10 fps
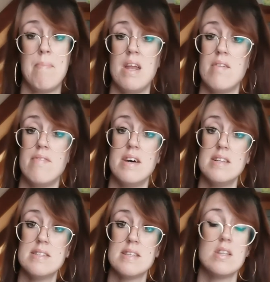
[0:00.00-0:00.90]

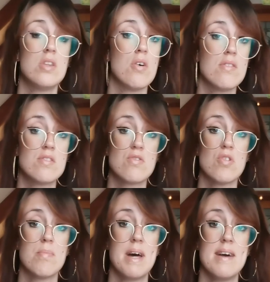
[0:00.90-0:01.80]
benefits and not the
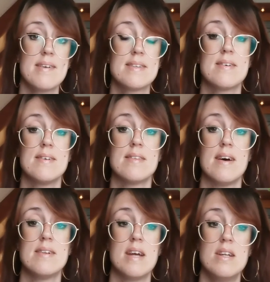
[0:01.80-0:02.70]
drawbacks, because
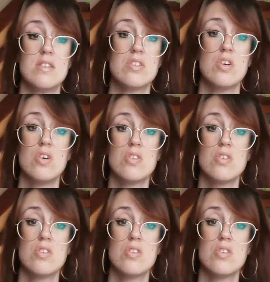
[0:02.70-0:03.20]
change is good.